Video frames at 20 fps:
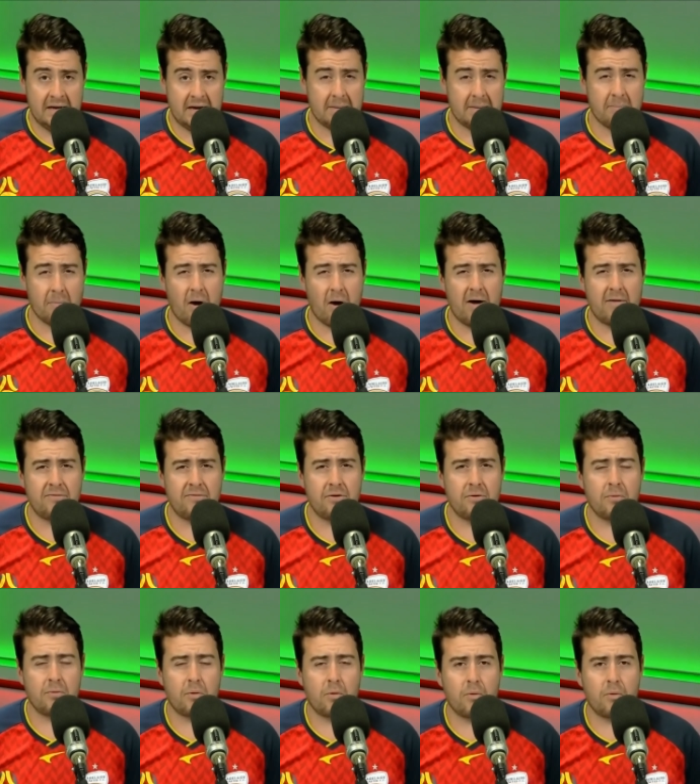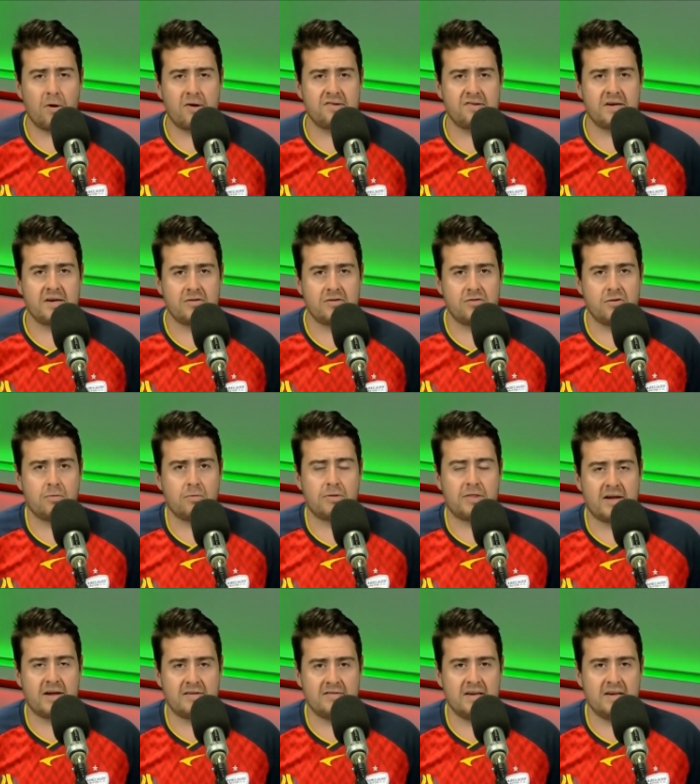in my view, were always going to do what
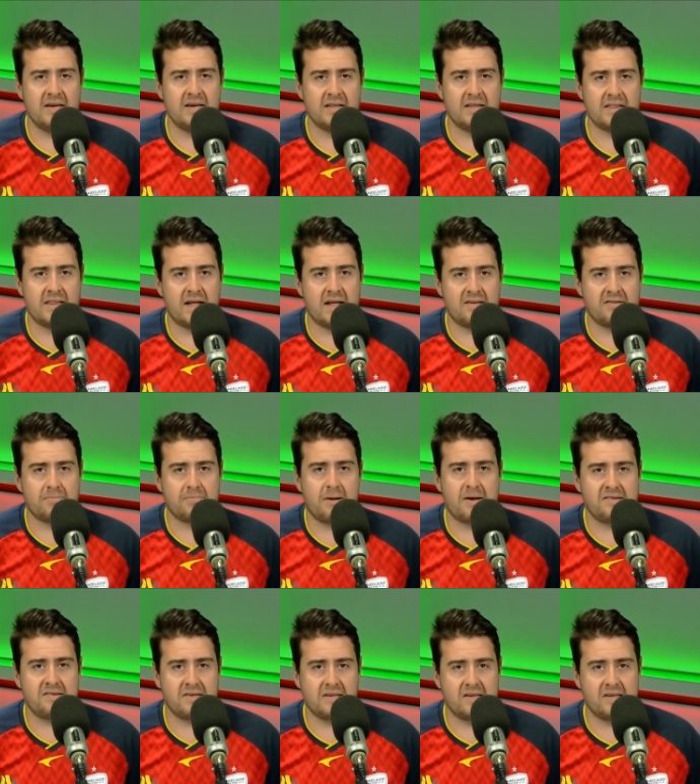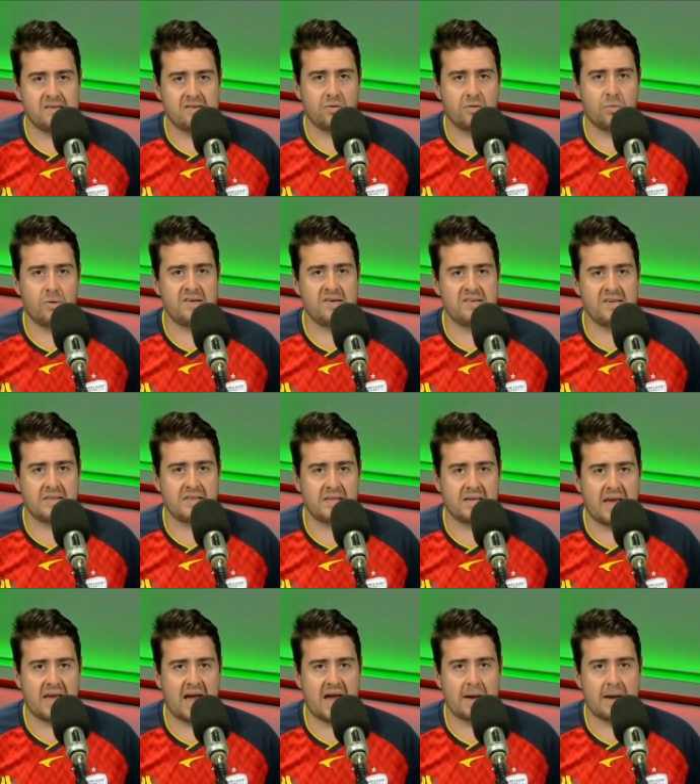they did, and that's basically squeezing the
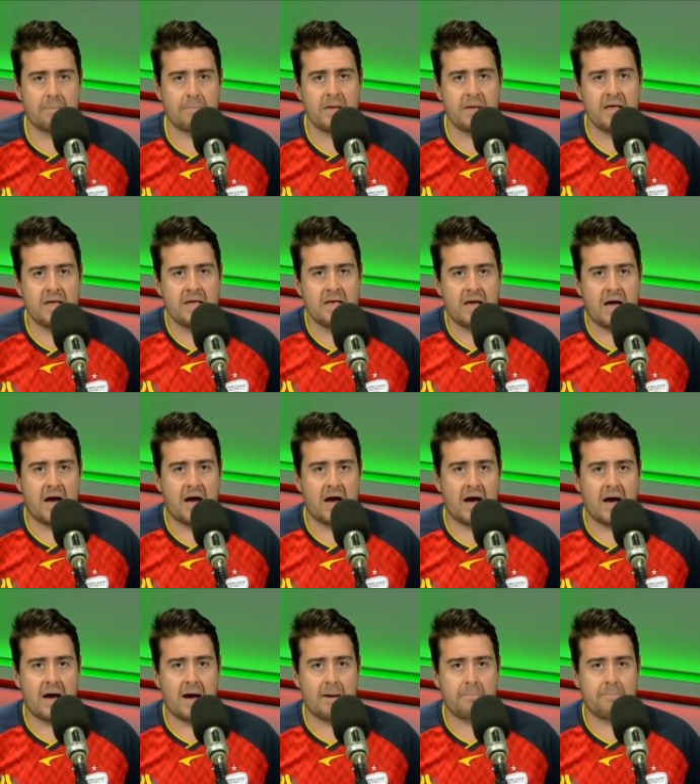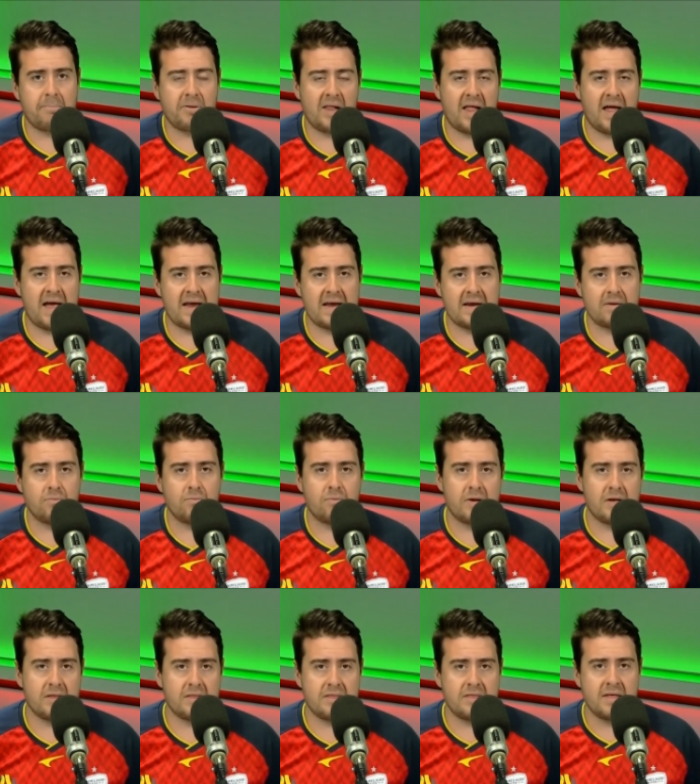game, uh, playing
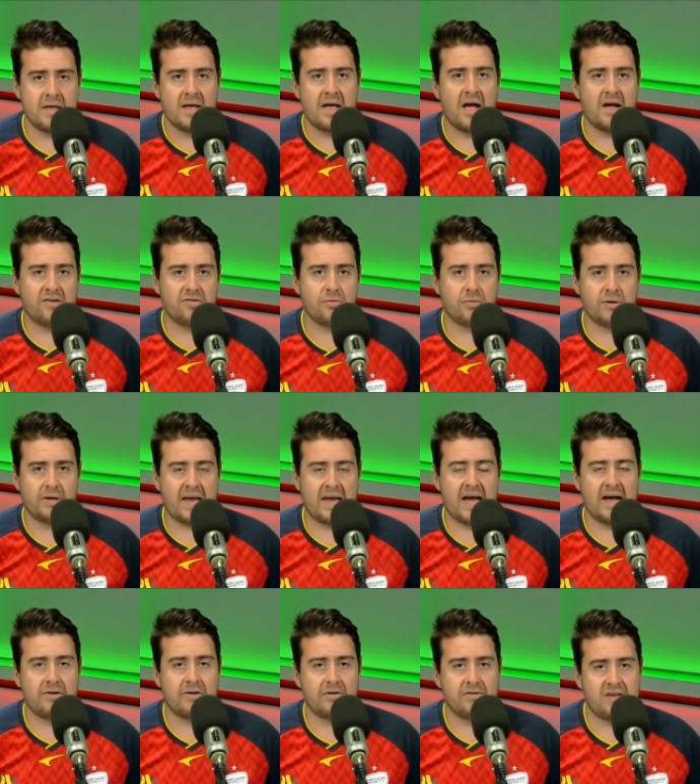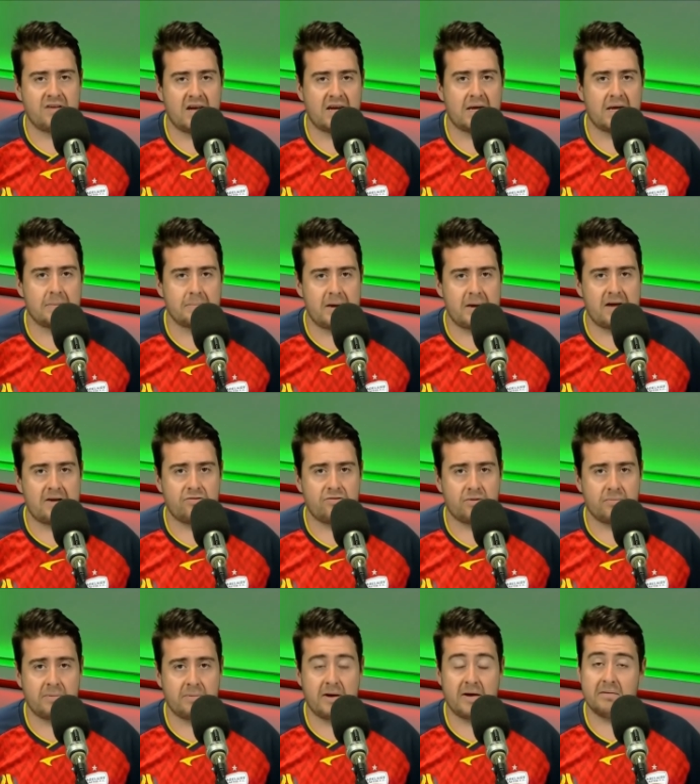with a sort of counter attacking
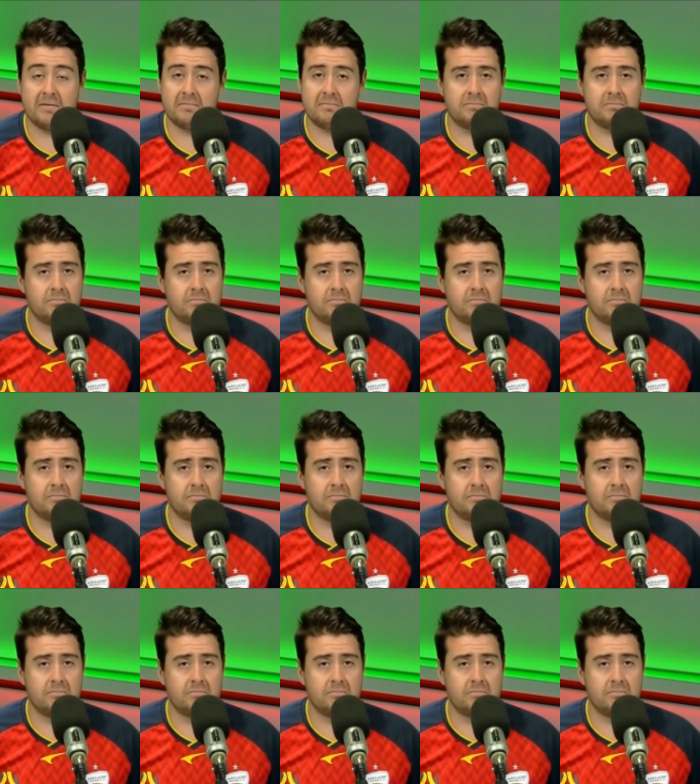mantra, but